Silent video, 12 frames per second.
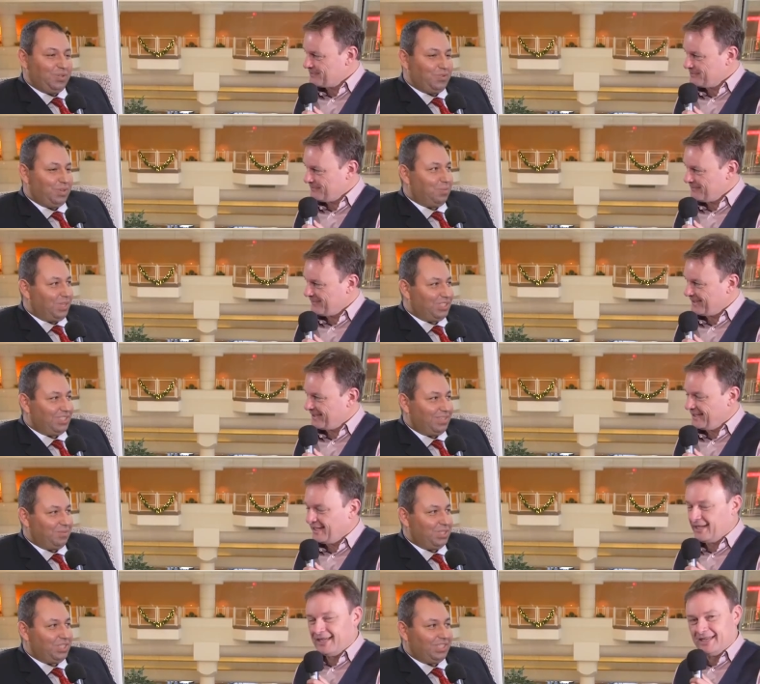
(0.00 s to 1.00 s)
Speaker 1: you very much. I
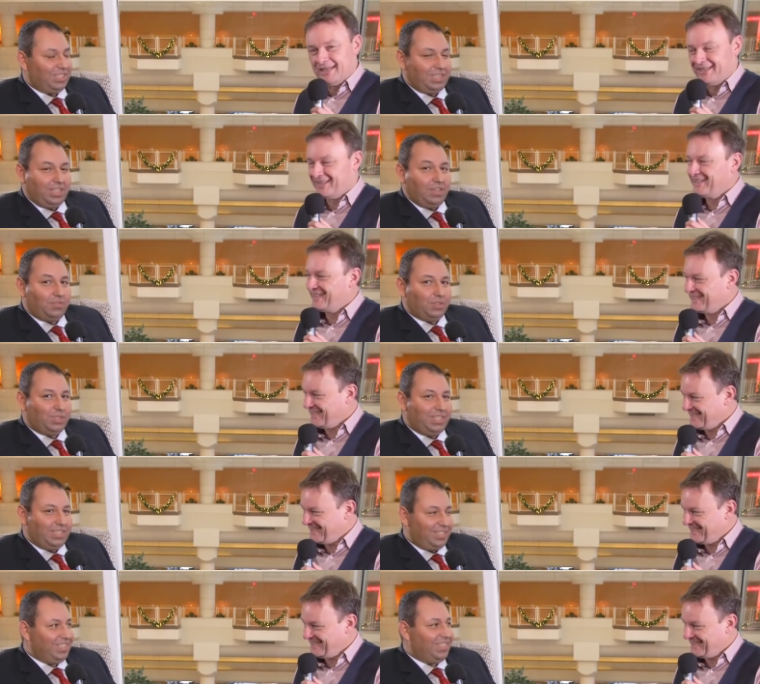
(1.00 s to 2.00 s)
appreciated the effort
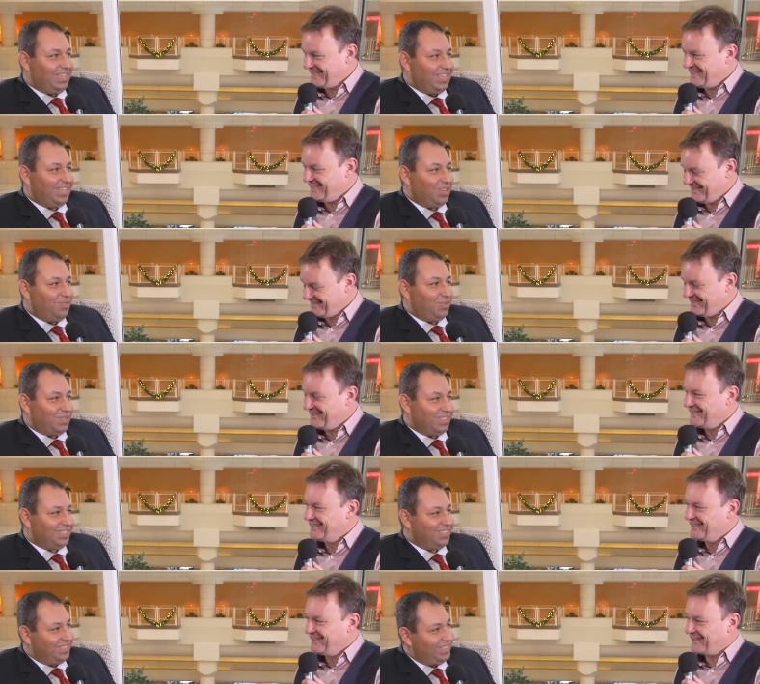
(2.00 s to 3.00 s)
here in the
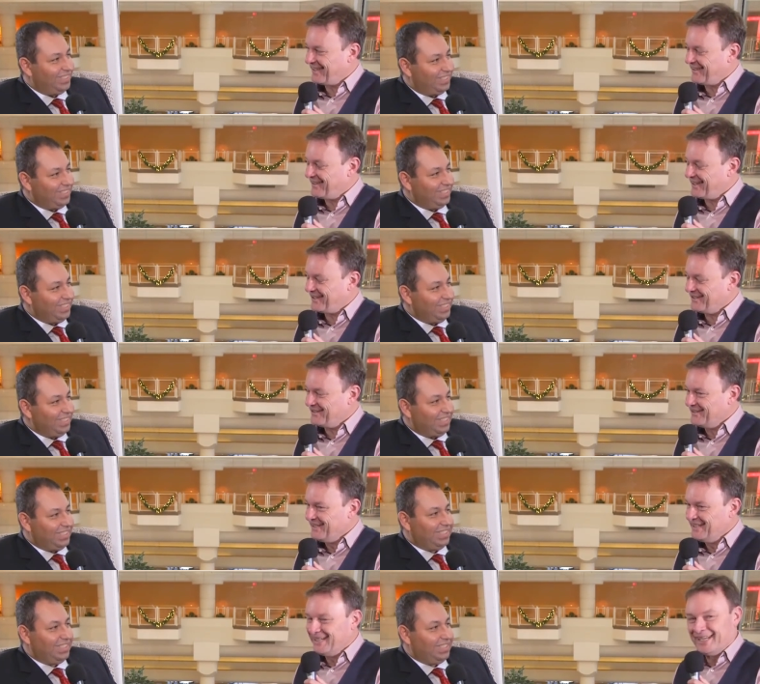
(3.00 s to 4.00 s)
conference. Okay, thank you.
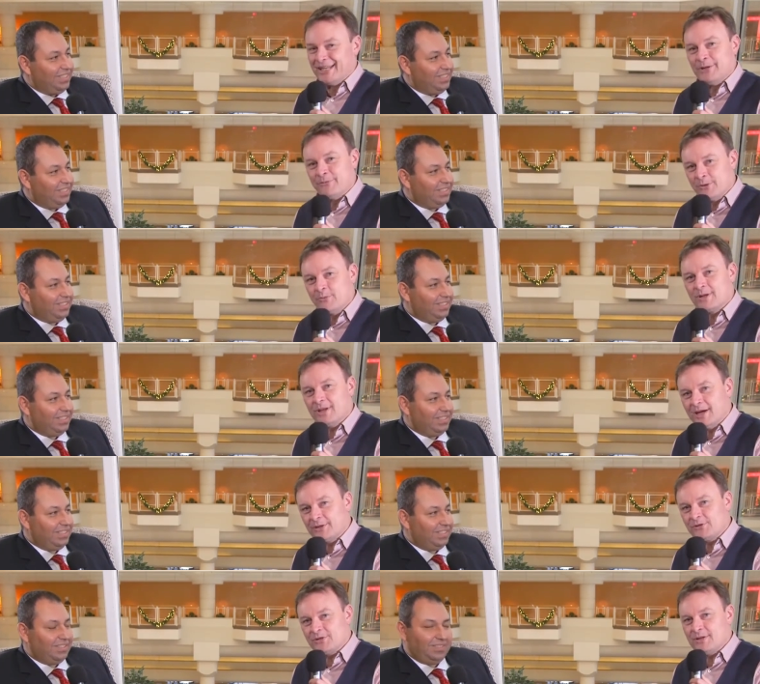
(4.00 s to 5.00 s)
And if you would
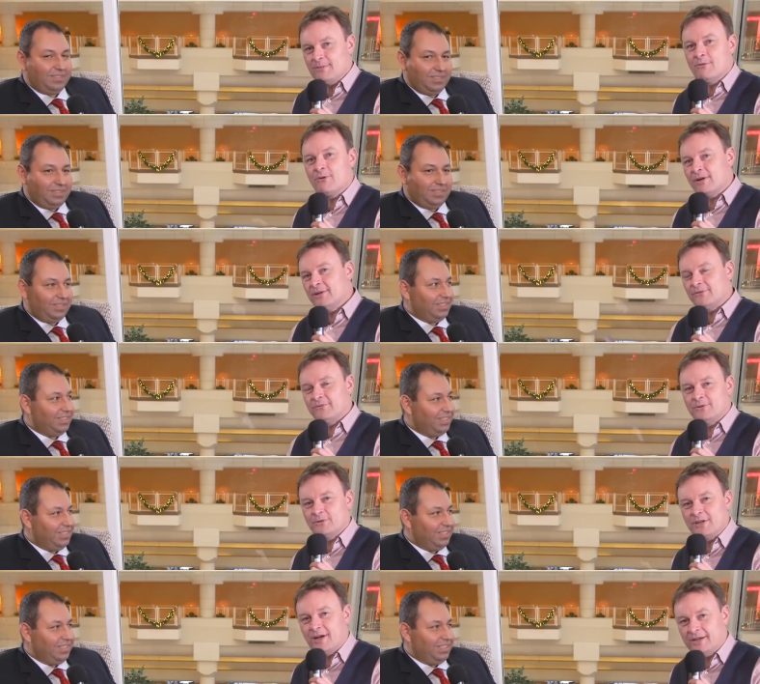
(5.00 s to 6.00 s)
like to see more
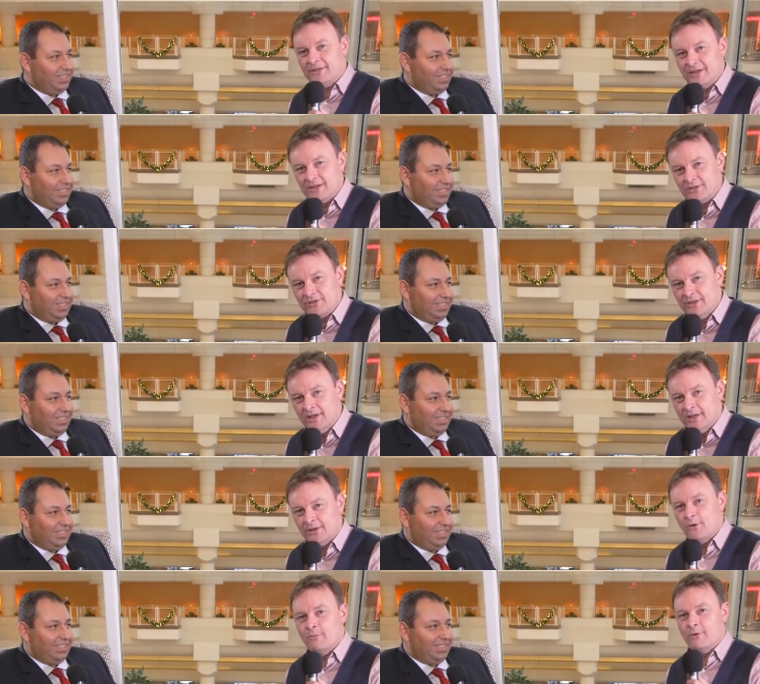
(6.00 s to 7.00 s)
interviews like these,
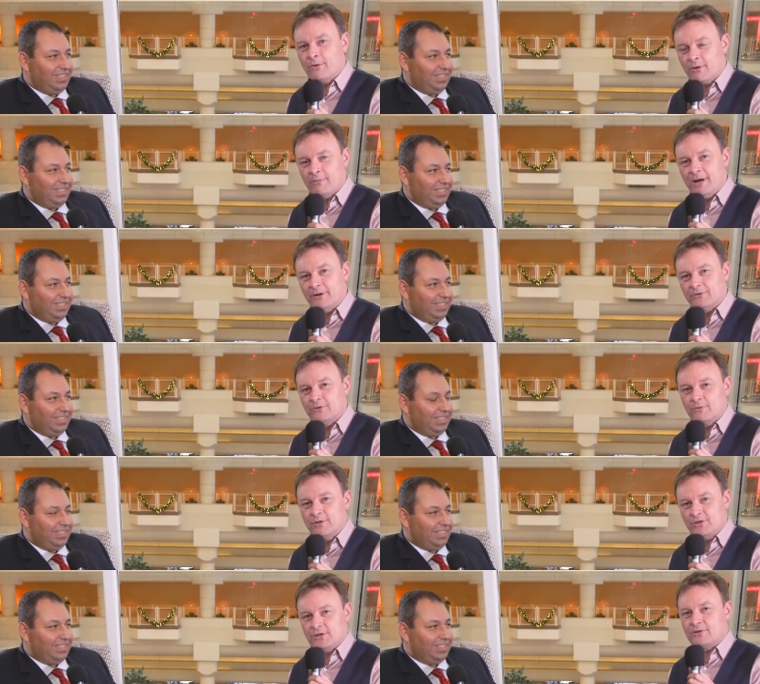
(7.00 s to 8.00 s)
know more about the
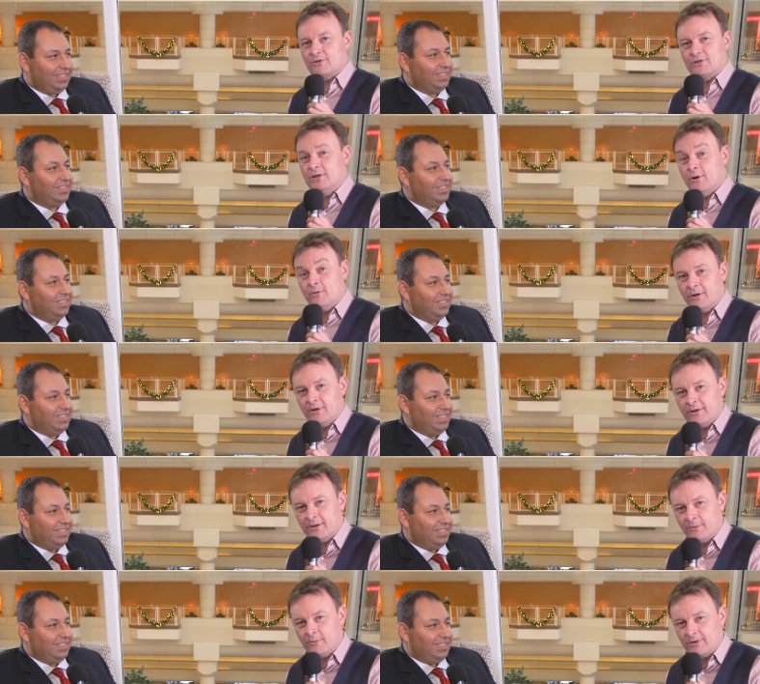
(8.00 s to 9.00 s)
research going on
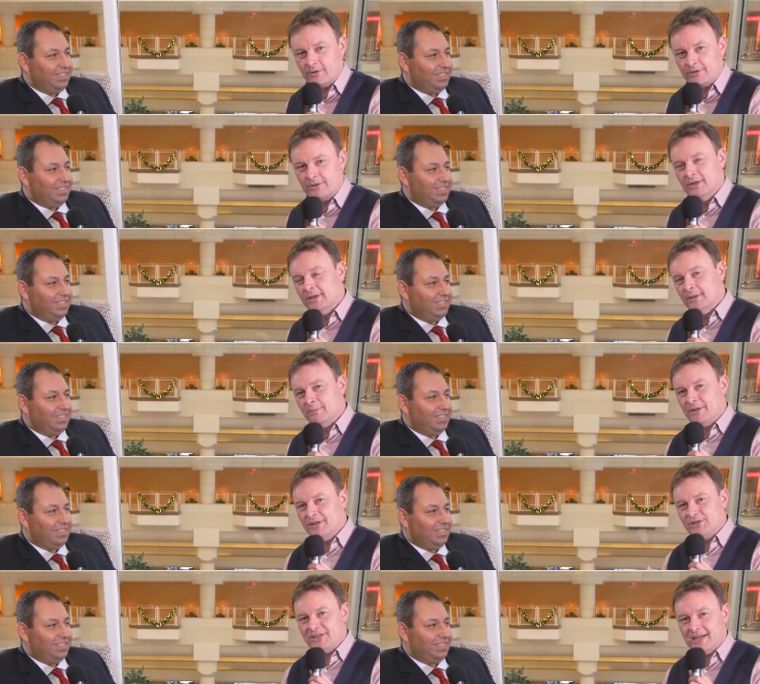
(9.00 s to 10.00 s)
in the world,
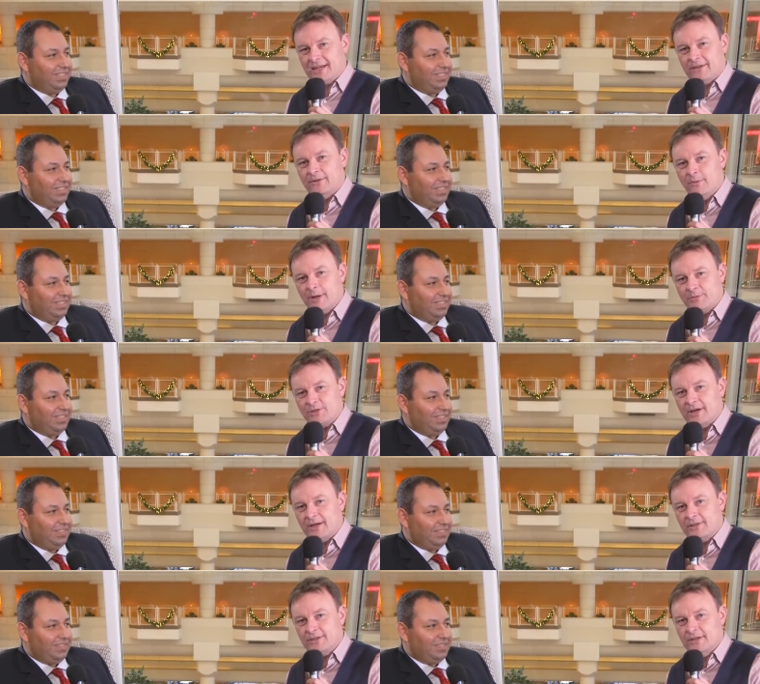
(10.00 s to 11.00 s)
please check the
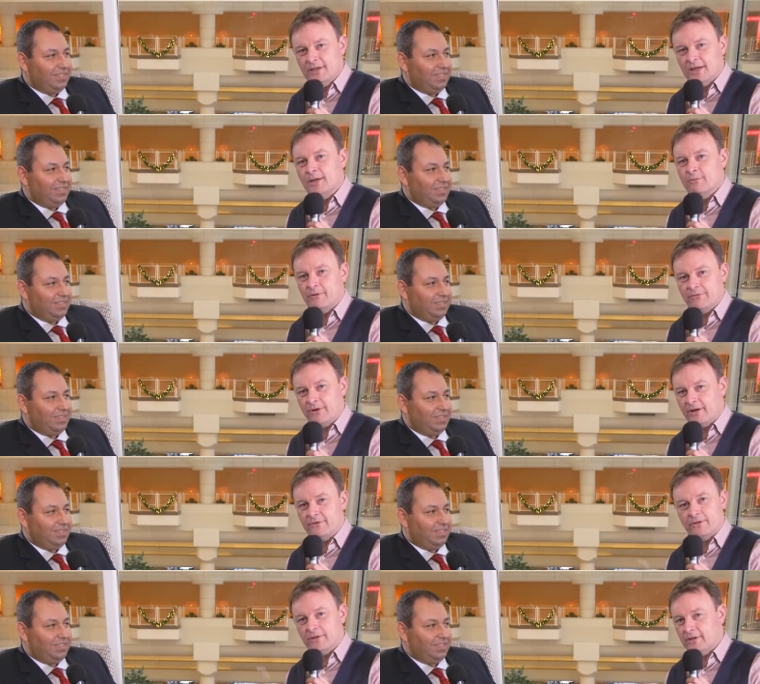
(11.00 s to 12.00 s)
website and you will
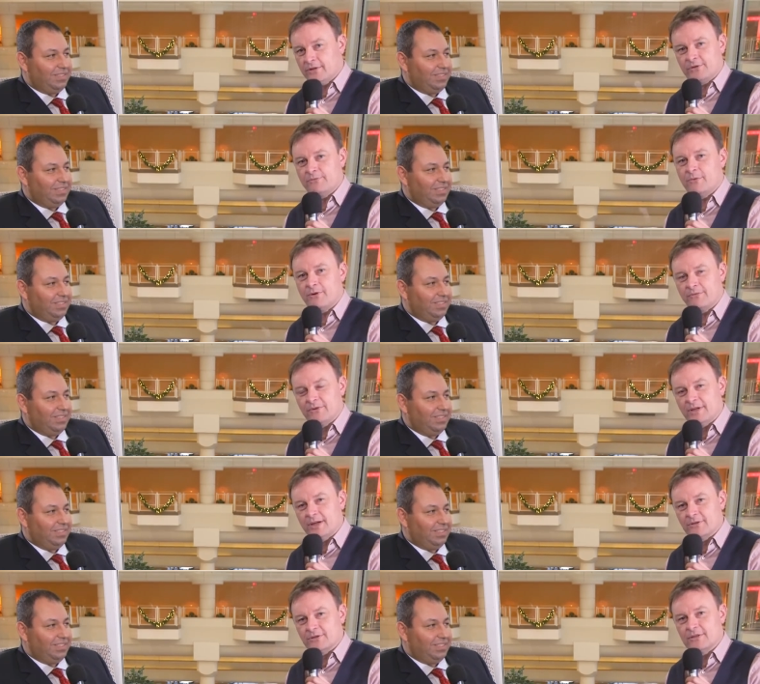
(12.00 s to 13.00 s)
find lots of more
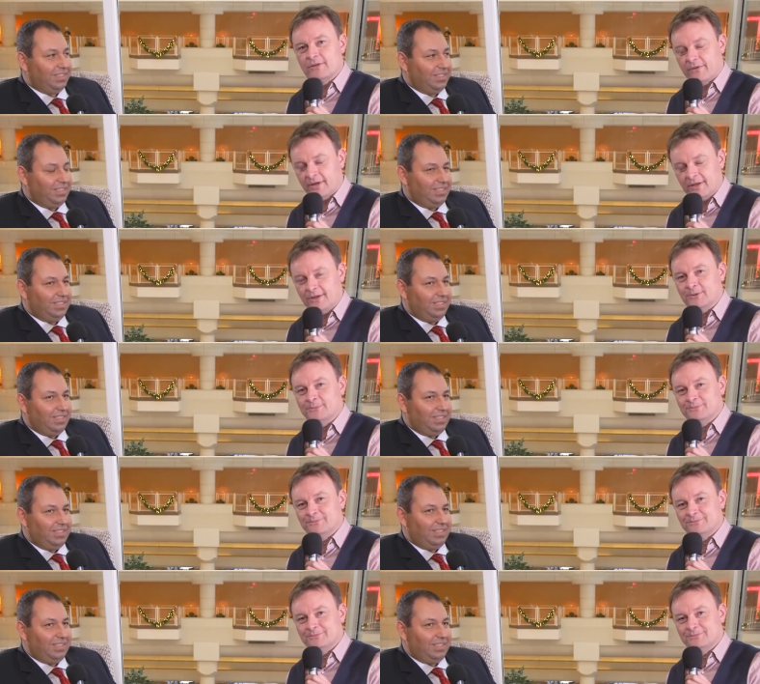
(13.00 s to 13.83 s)
videos. Thank you.